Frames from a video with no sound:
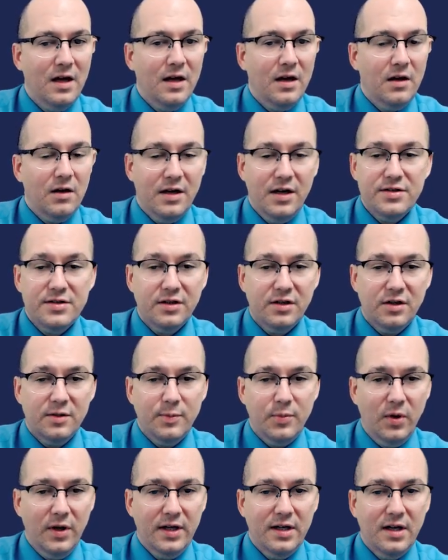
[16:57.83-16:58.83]
Here's a good
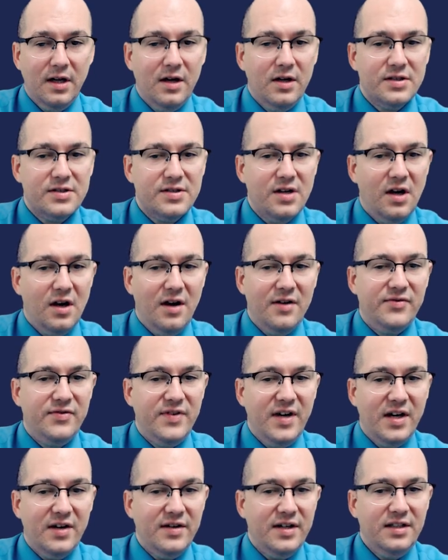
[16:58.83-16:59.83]
point. Saw a
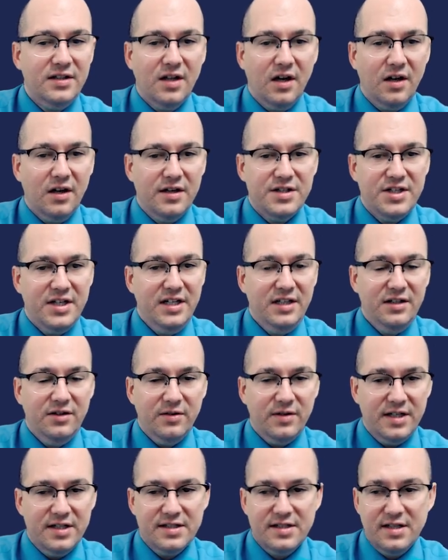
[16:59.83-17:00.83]
very large
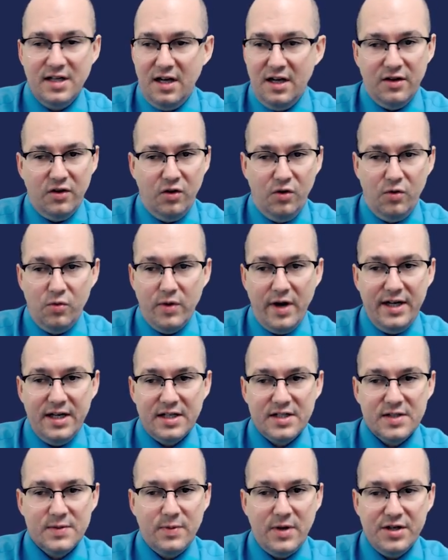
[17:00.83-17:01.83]
increase. Great
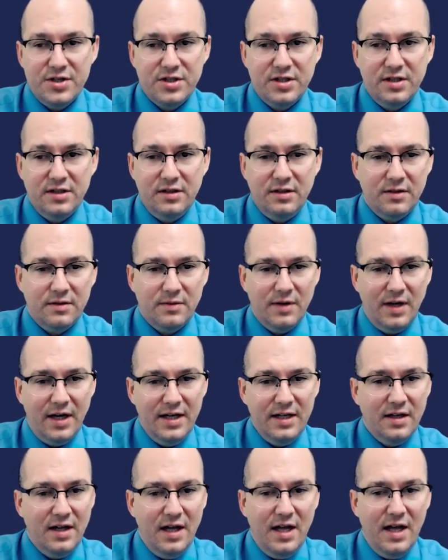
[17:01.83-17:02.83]
expression,
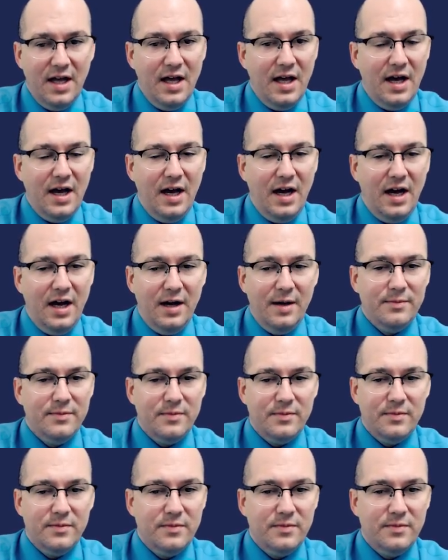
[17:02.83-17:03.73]
right? And